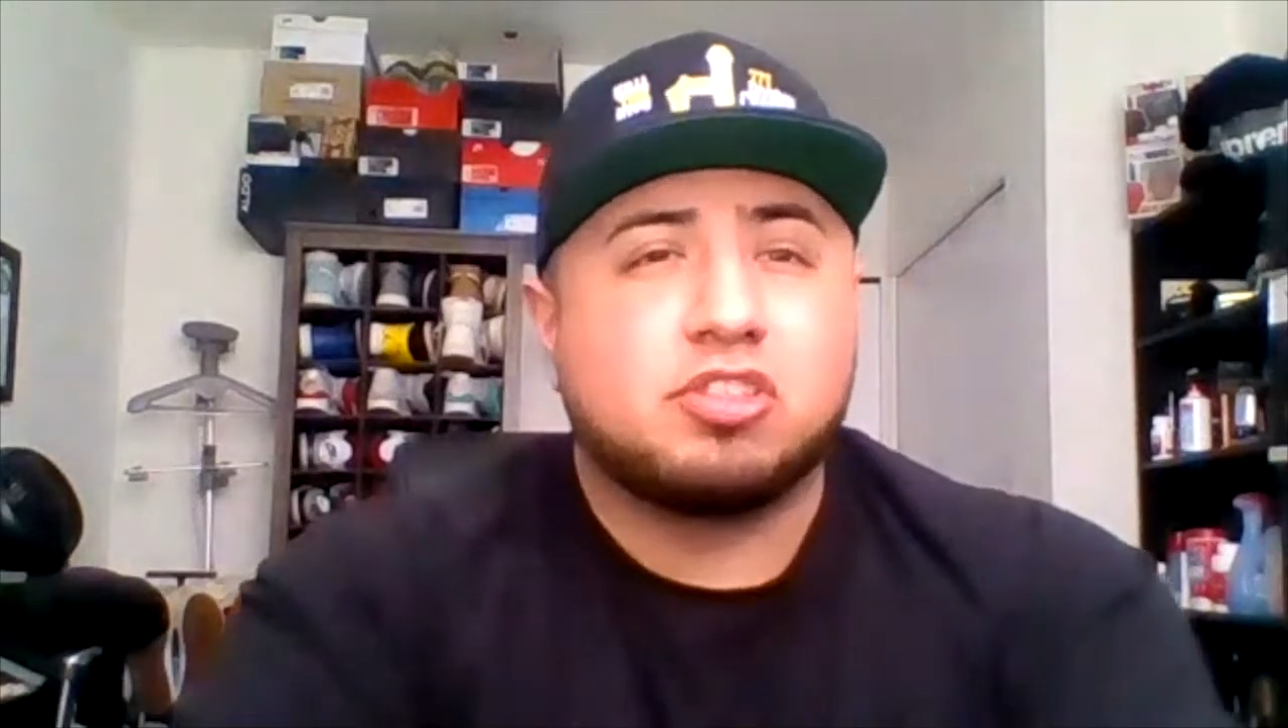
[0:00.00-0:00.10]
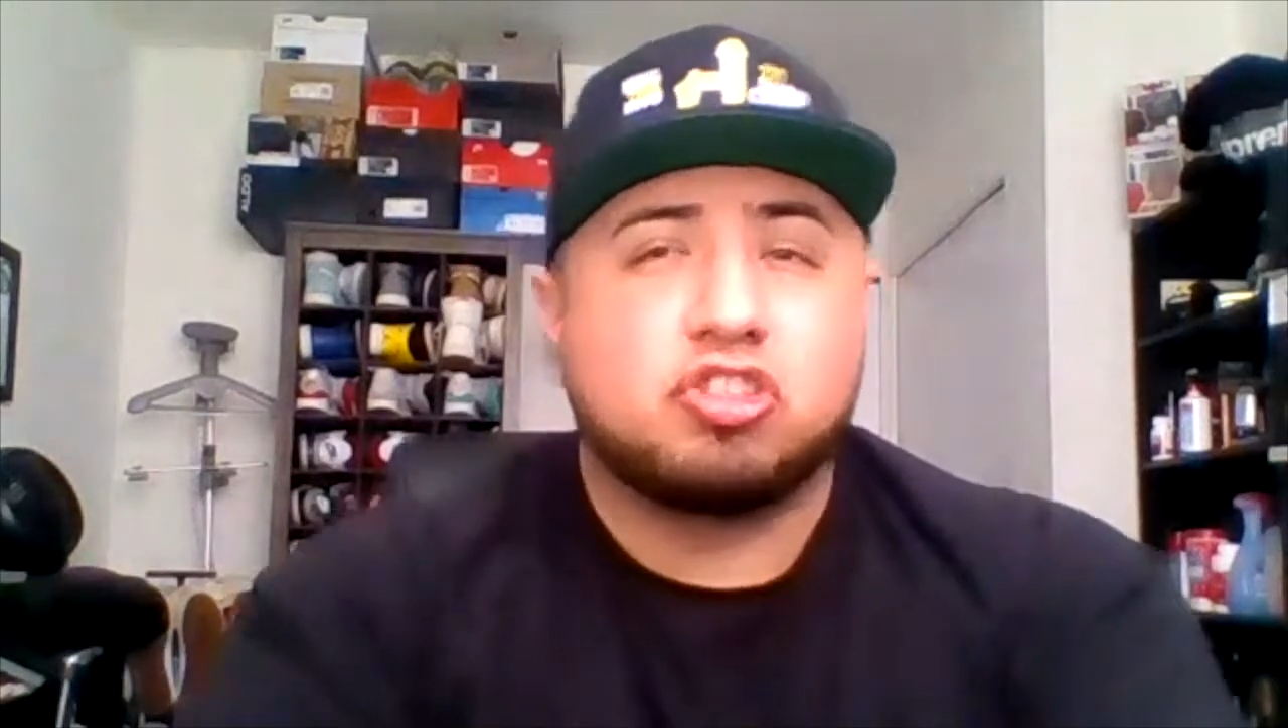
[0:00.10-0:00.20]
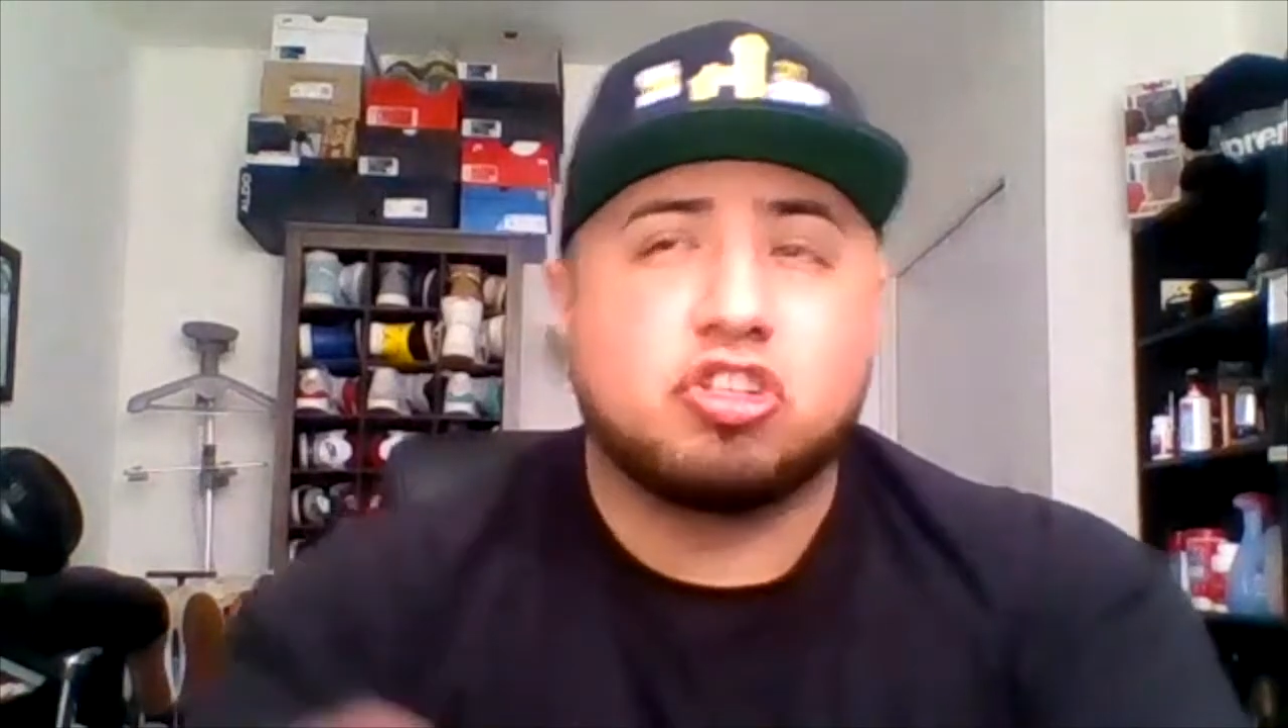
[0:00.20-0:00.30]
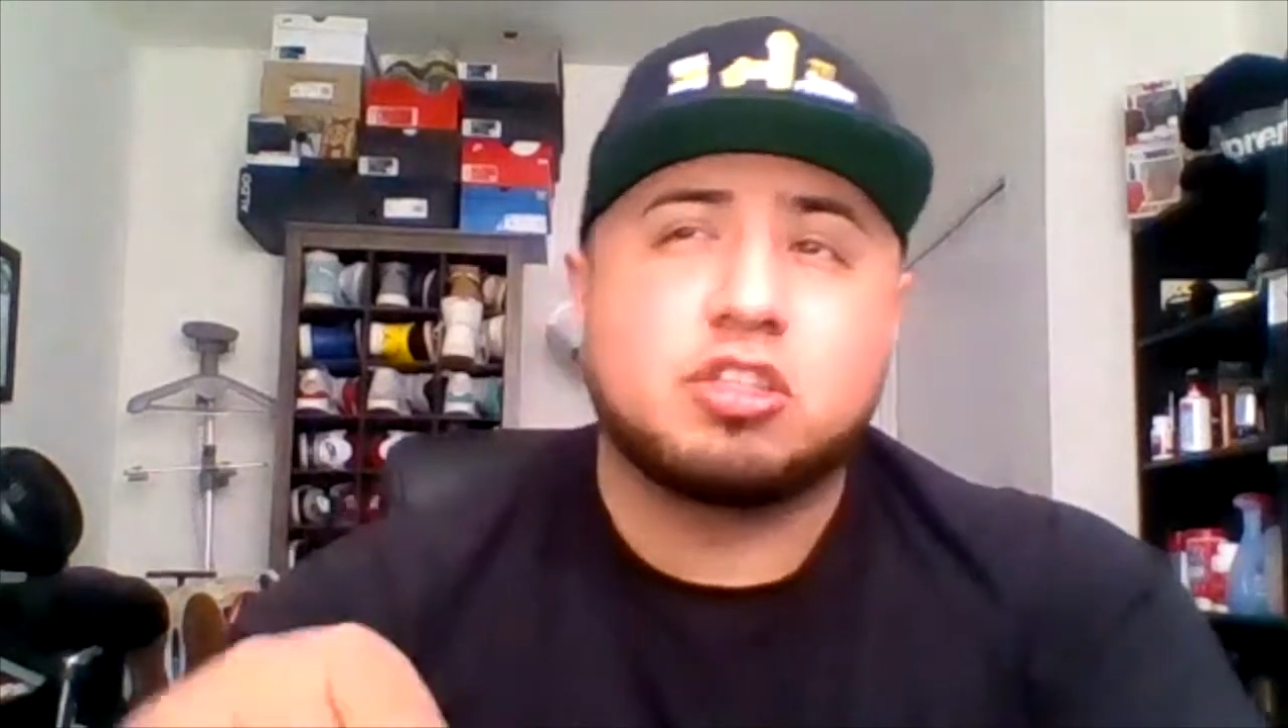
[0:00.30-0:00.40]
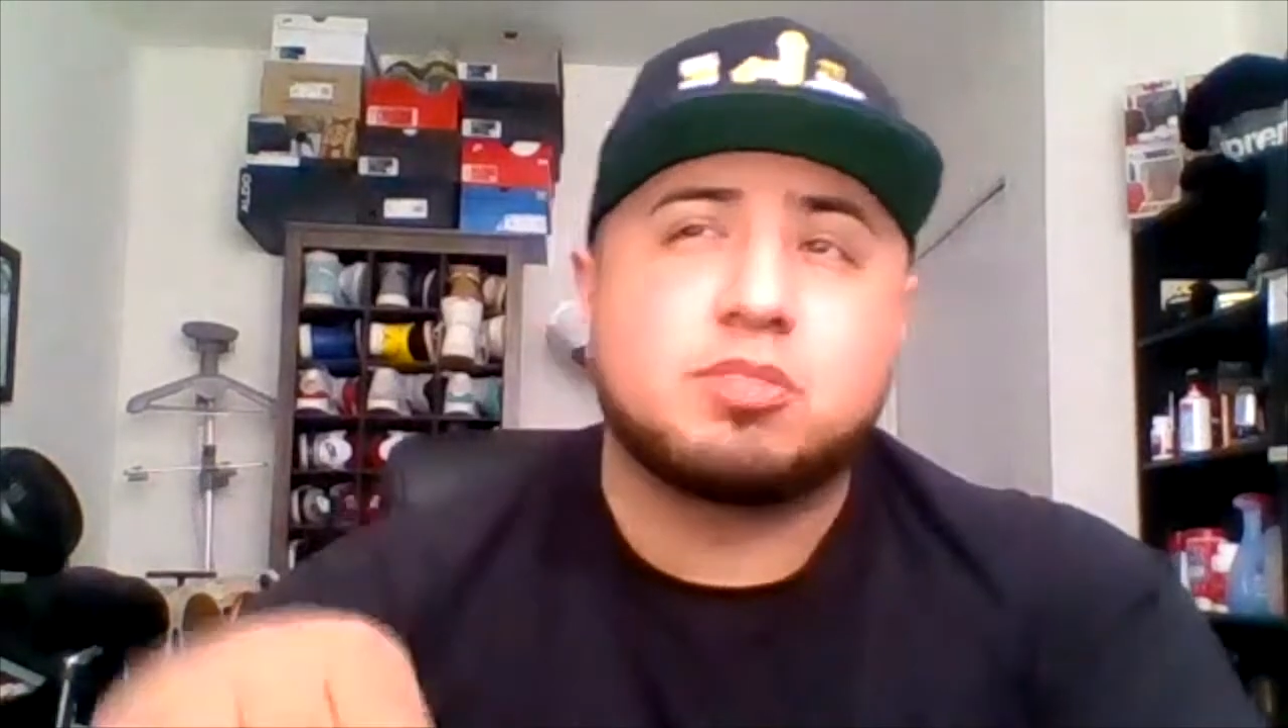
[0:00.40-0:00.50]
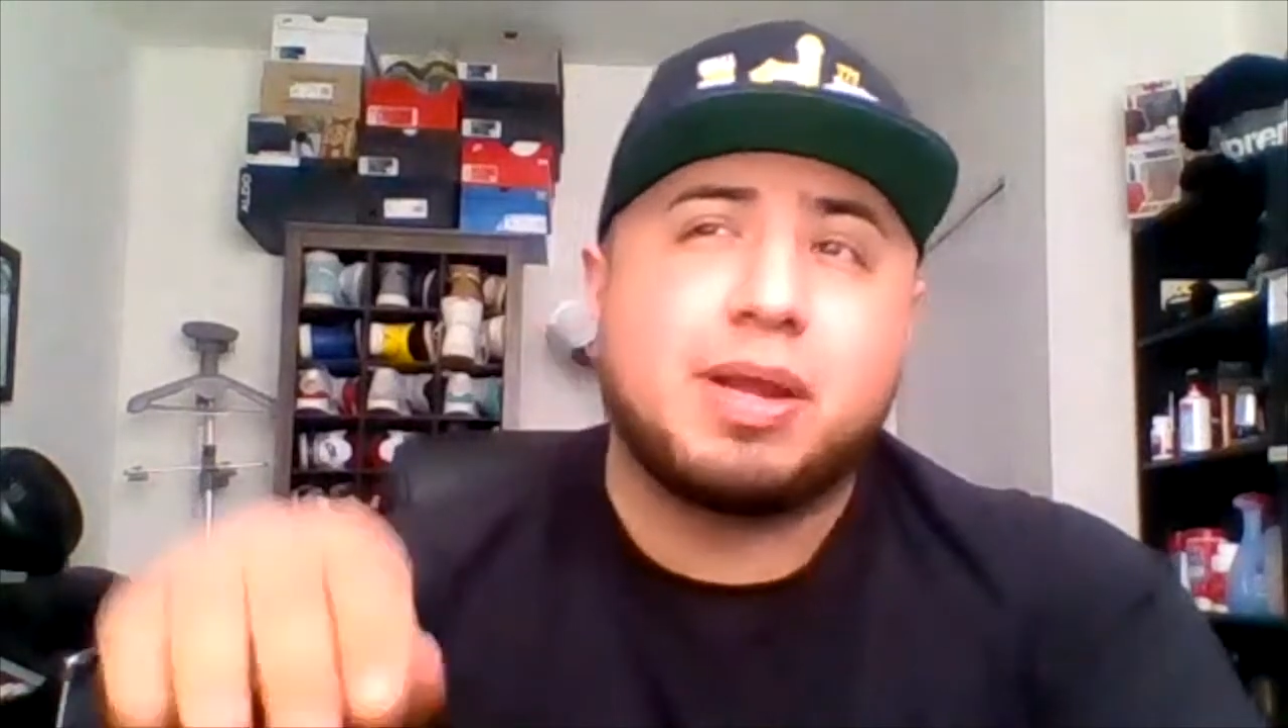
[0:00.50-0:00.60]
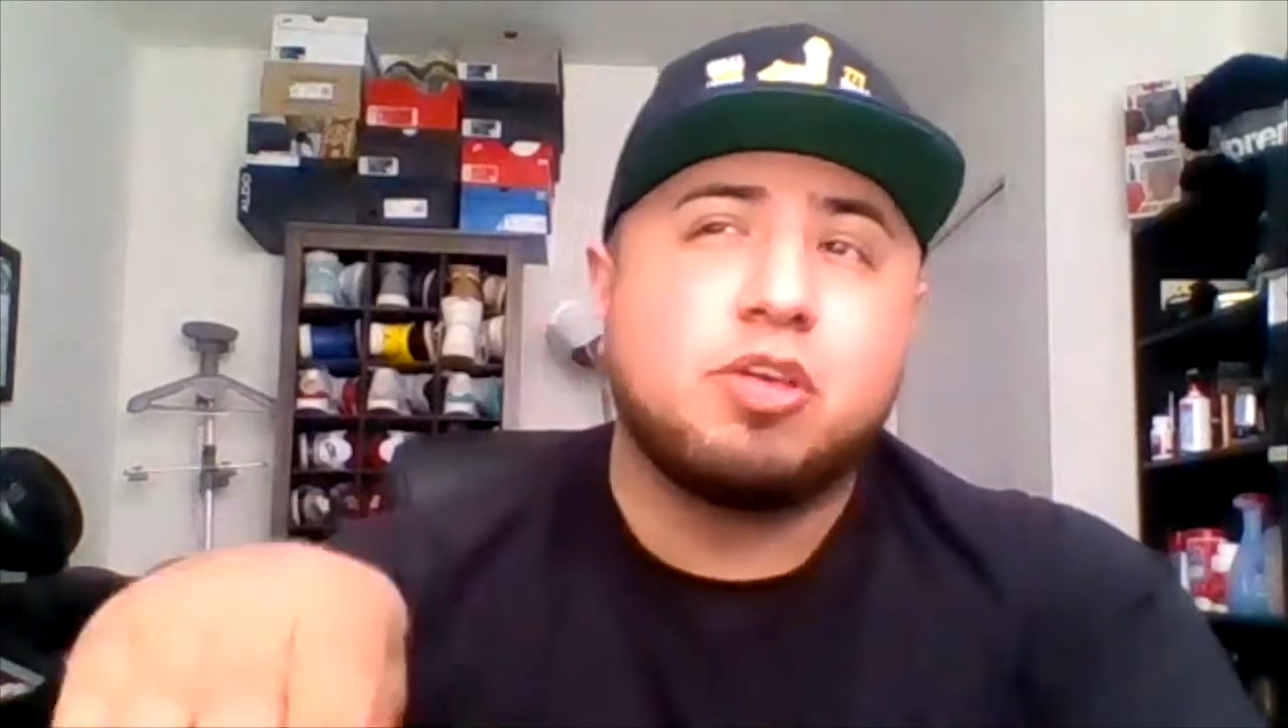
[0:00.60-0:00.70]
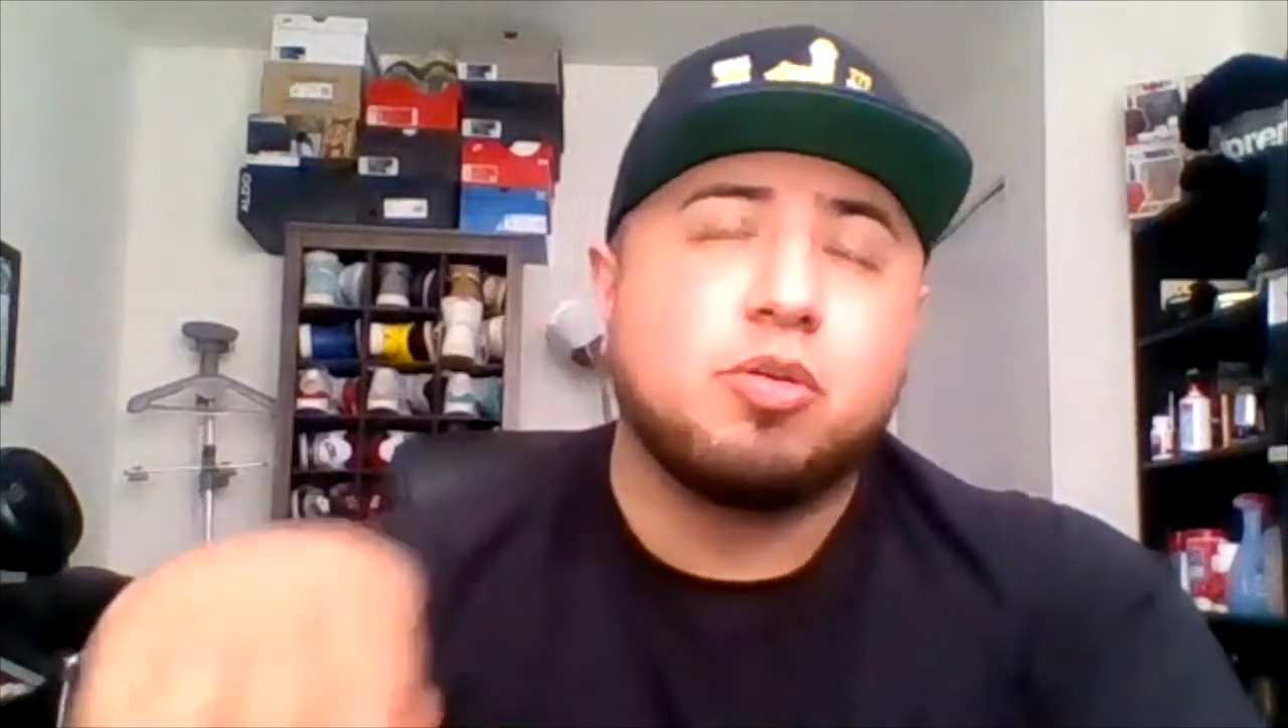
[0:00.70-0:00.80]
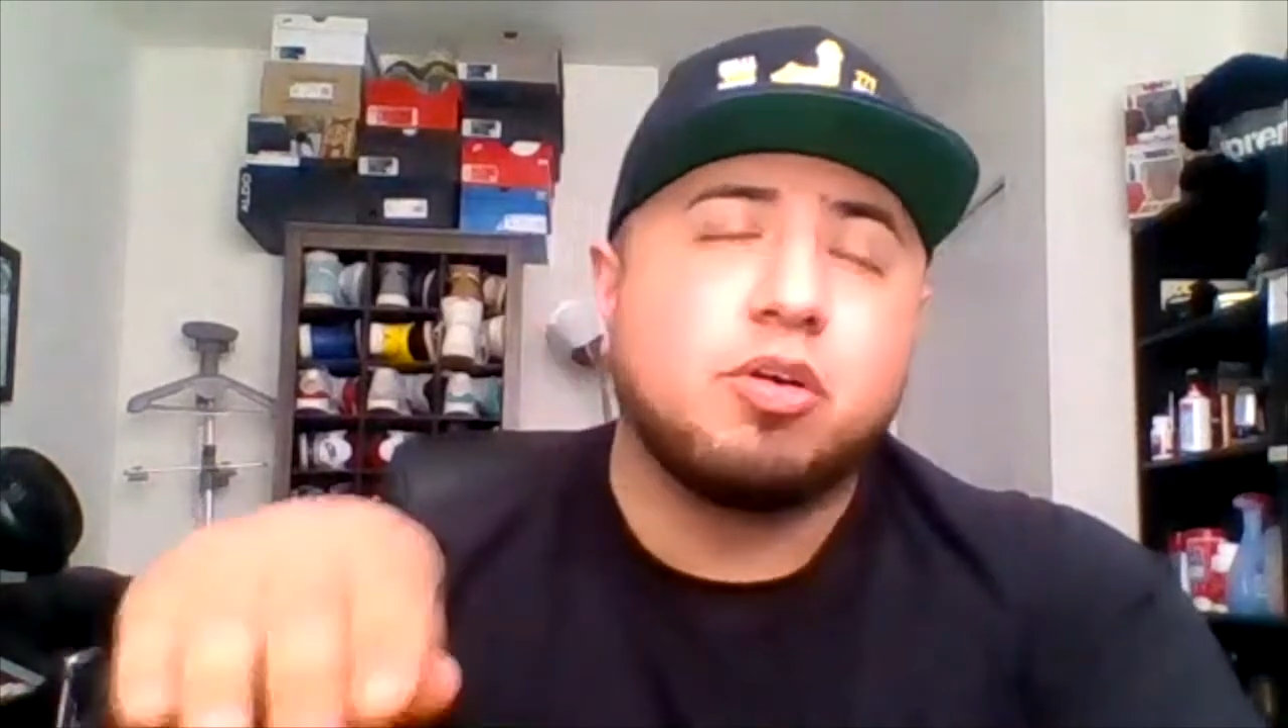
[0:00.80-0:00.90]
just by you